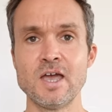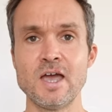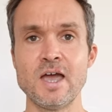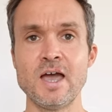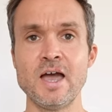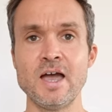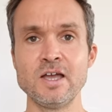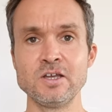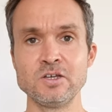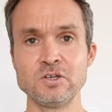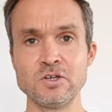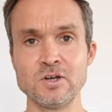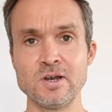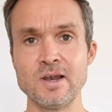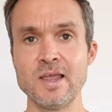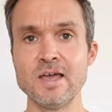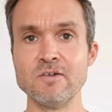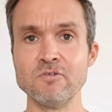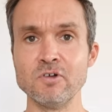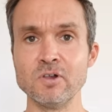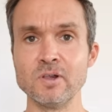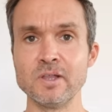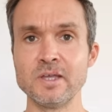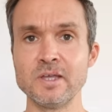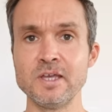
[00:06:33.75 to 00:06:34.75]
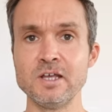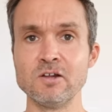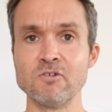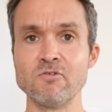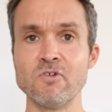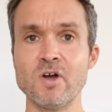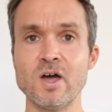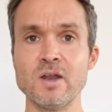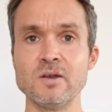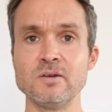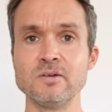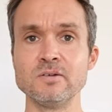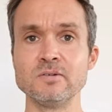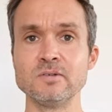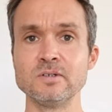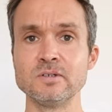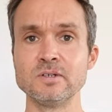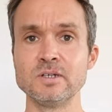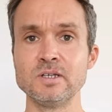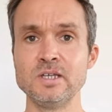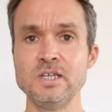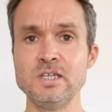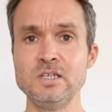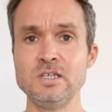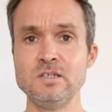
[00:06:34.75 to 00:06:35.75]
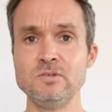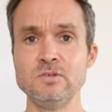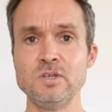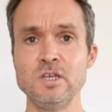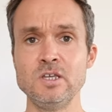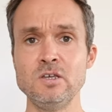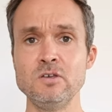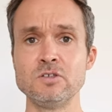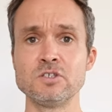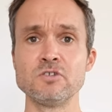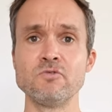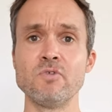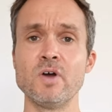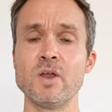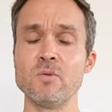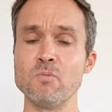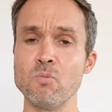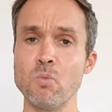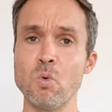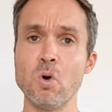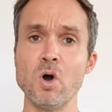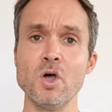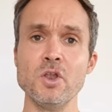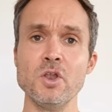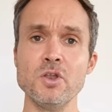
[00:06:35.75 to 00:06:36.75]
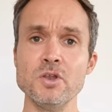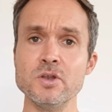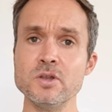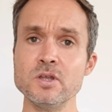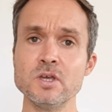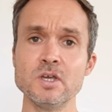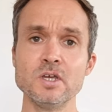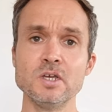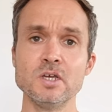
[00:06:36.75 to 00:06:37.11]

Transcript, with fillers: at a good level, he used to run 1